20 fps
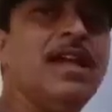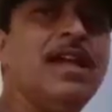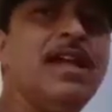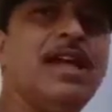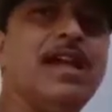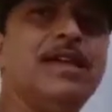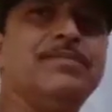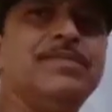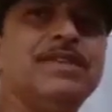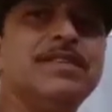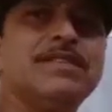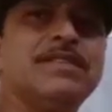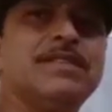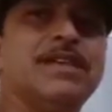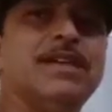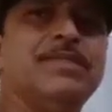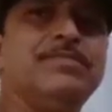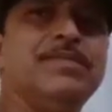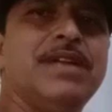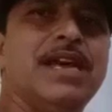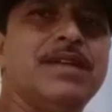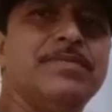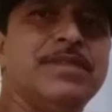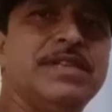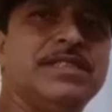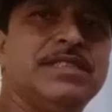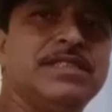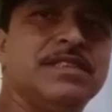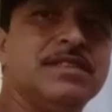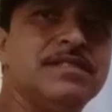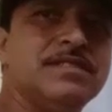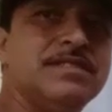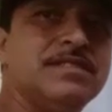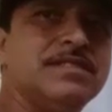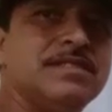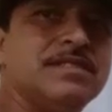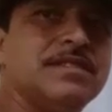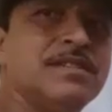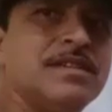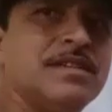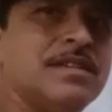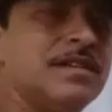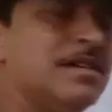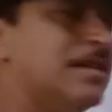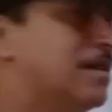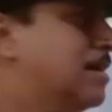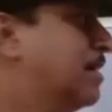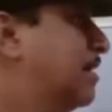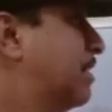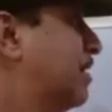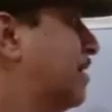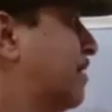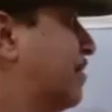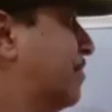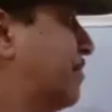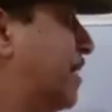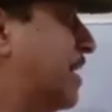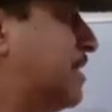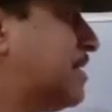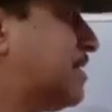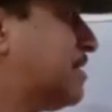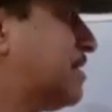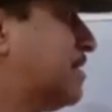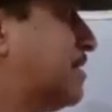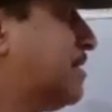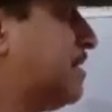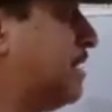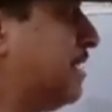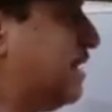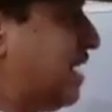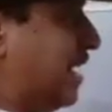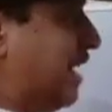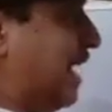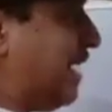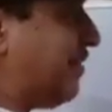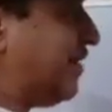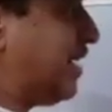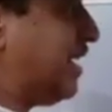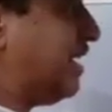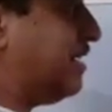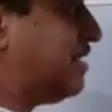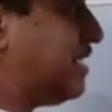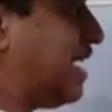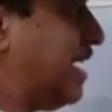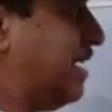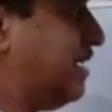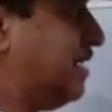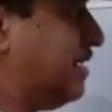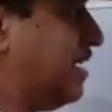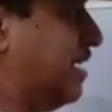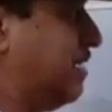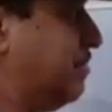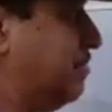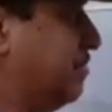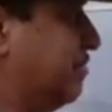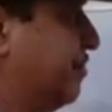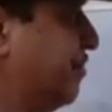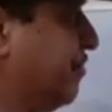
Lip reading: have the same dimensions. First, see the left hand side term.